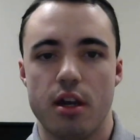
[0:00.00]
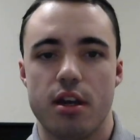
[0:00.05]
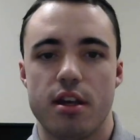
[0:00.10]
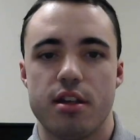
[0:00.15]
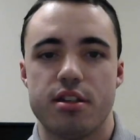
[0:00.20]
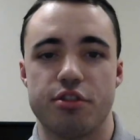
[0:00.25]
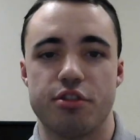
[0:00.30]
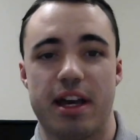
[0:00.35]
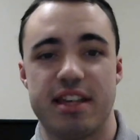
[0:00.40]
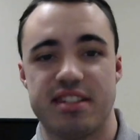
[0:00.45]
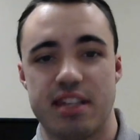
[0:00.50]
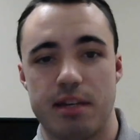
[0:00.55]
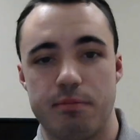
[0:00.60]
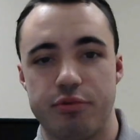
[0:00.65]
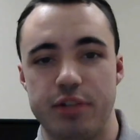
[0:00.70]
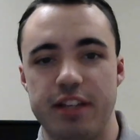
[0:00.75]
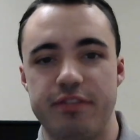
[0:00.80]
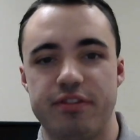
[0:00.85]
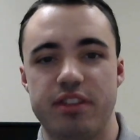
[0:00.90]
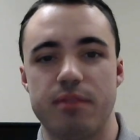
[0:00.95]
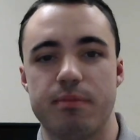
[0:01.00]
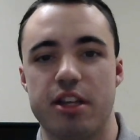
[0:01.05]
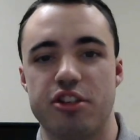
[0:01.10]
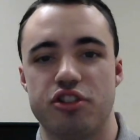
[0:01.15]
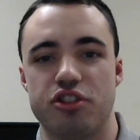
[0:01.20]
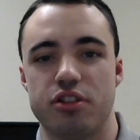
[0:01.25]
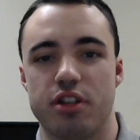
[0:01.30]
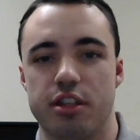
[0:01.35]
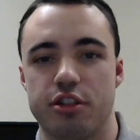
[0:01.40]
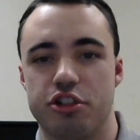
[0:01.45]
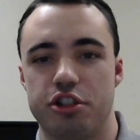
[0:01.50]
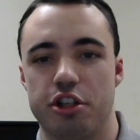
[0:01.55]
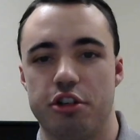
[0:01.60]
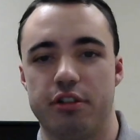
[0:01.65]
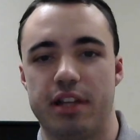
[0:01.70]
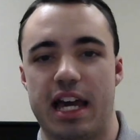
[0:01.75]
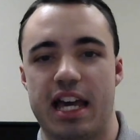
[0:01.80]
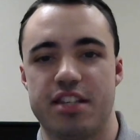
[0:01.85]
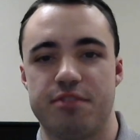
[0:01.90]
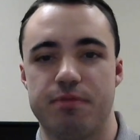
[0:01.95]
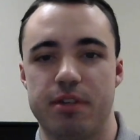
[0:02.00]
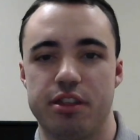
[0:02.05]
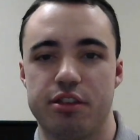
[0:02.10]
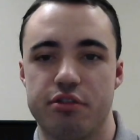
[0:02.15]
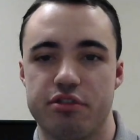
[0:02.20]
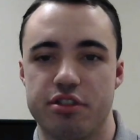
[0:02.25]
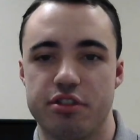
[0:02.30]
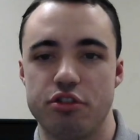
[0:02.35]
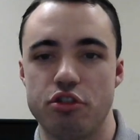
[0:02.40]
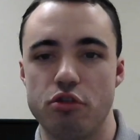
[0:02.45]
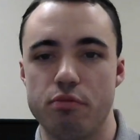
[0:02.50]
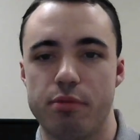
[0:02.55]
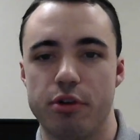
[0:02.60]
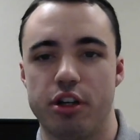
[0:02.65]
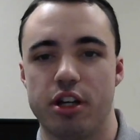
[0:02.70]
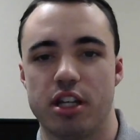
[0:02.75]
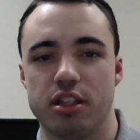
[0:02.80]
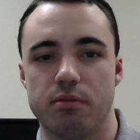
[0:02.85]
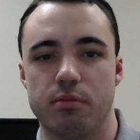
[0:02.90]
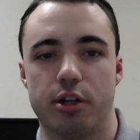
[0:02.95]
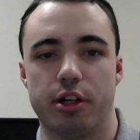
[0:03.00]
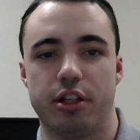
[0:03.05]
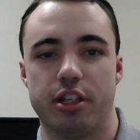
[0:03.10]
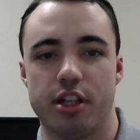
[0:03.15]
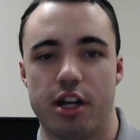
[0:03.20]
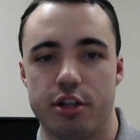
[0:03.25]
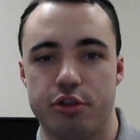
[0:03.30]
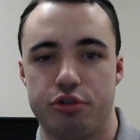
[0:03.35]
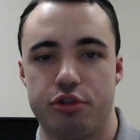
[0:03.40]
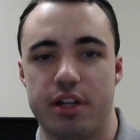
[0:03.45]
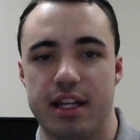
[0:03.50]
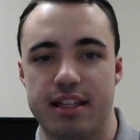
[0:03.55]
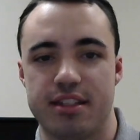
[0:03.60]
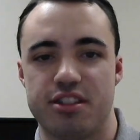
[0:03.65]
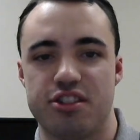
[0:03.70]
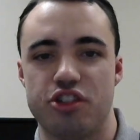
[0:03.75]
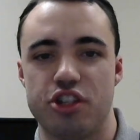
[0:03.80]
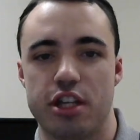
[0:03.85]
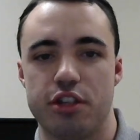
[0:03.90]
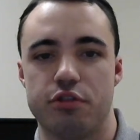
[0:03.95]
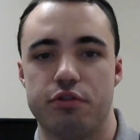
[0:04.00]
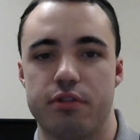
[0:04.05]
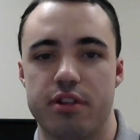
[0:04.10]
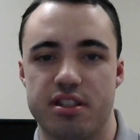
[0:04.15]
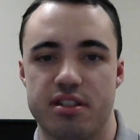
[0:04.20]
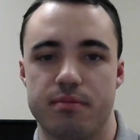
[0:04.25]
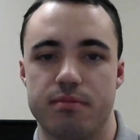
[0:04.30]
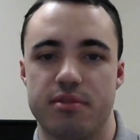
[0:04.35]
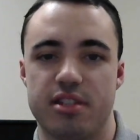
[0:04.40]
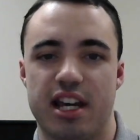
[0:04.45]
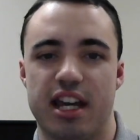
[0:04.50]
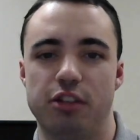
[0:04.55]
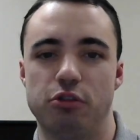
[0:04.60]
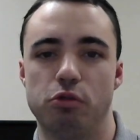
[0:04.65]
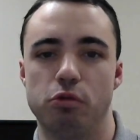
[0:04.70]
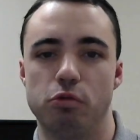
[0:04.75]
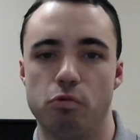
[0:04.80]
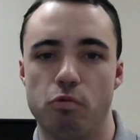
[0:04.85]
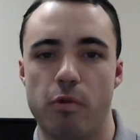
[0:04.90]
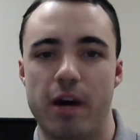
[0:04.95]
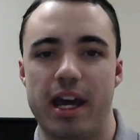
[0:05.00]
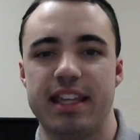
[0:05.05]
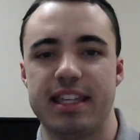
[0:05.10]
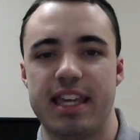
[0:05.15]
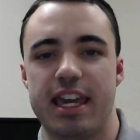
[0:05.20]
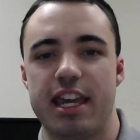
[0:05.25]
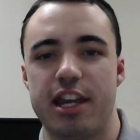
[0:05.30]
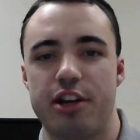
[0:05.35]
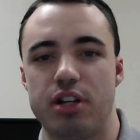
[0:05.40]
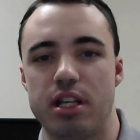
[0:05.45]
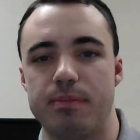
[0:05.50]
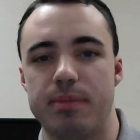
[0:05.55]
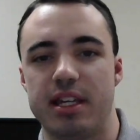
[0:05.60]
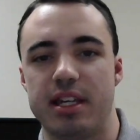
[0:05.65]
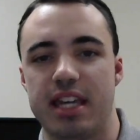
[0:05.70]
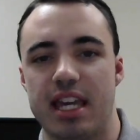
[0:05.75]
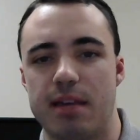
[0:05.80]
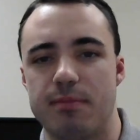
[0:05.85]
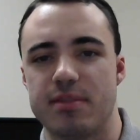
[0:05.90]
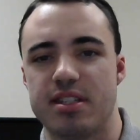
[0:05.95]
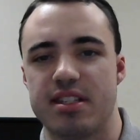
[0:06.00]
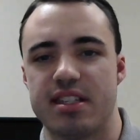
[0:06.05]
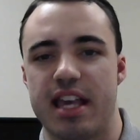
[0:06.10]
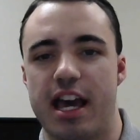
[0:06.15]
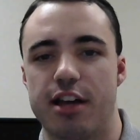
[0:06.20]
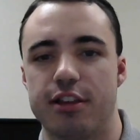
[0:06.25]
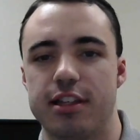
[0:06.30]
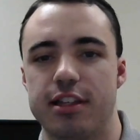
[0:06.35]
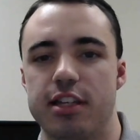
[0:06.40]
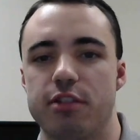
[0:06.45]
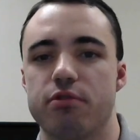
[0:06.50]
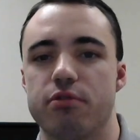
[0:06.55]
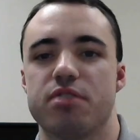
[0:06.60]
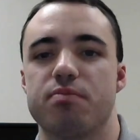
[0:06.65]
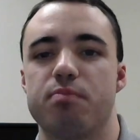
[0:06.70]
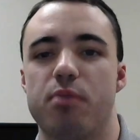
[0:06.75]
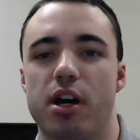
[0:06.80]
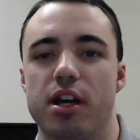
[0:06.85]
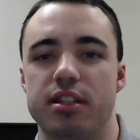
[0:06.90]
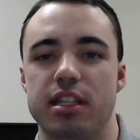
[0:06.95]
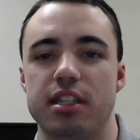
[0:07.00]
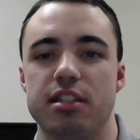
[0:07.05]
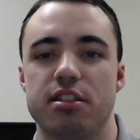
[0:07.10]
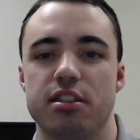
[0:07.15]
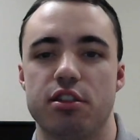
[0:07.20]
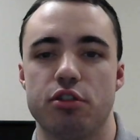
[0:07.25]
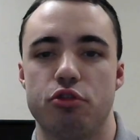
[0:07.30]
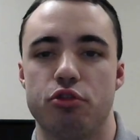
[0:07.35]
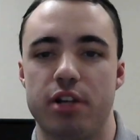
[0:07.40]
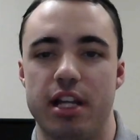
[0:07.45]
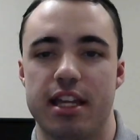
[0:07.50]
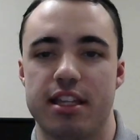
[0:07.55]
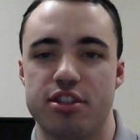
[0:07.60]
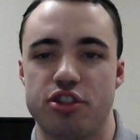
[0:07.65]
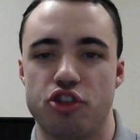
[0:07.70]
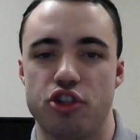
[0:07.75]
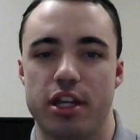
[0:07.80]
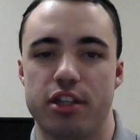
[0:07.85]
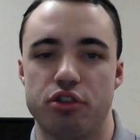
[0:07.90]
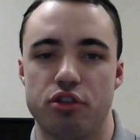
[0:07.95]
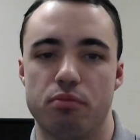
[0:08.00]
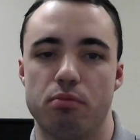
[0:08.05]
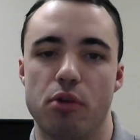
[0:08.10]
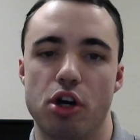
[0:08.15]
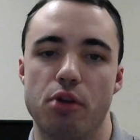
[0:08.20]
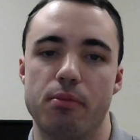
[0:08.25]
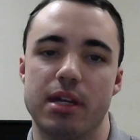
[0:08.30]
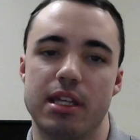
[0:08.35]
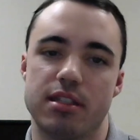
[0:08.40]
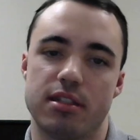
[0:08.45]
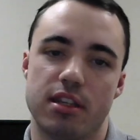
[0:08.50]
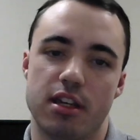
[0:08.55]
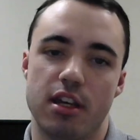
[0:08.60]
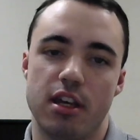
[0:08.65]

So as I briefly mentioned on the show last week, there's a new book on the market on transgenderism titled When Harry Became Sally, Responding to the Transgender Moment.